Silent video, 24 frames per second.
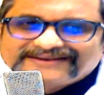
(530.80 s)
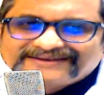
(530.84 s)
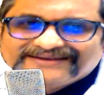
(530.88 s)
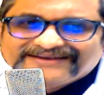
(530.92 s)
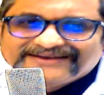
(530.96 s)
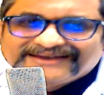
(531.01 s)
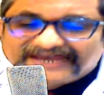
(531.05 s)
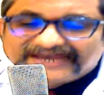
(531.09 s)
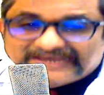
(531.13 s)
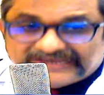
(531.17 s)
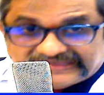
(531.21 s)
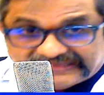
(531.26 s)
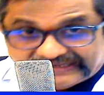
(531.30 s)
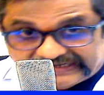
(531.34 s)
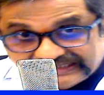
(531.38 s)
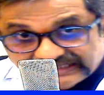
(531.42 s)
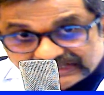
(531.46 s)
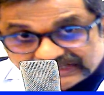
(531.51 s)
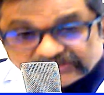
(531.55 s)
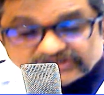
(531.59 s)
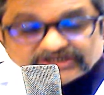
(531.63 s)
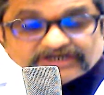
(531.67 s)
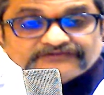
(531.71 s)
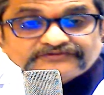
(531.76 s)
either in the
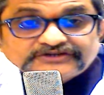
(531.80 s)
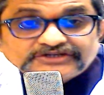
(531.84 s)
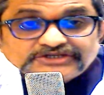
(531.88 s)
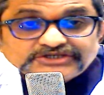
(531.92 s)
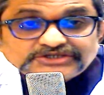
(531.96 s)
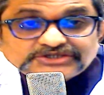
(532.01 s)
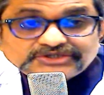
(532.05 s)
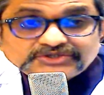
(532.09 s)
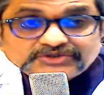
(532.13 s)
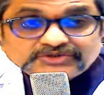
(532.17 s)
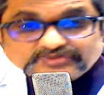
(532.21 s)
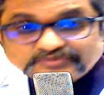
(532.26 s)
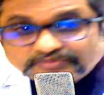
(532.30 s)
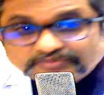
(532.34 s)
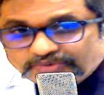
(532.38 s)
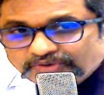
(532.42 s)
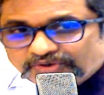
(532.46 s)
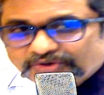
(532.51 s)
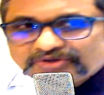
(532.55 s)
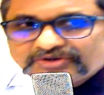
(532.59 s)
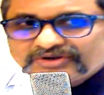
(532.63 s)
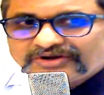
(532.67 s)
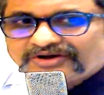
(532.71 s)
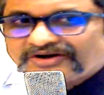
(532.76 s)
soft tissue,
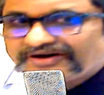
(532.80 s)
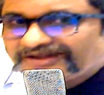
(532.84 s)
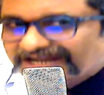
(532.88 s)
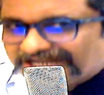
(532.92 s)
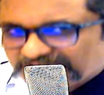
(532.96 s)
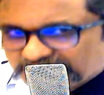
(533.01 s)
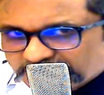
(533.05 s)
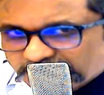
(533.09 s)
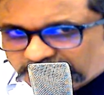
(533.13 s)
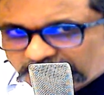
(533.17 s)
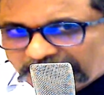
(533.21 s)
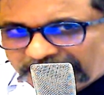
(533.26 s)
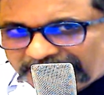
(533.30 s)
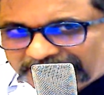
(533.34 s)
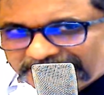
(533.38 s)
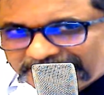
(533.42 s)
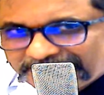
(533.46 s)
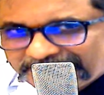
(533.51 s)
bone, or elsewhere.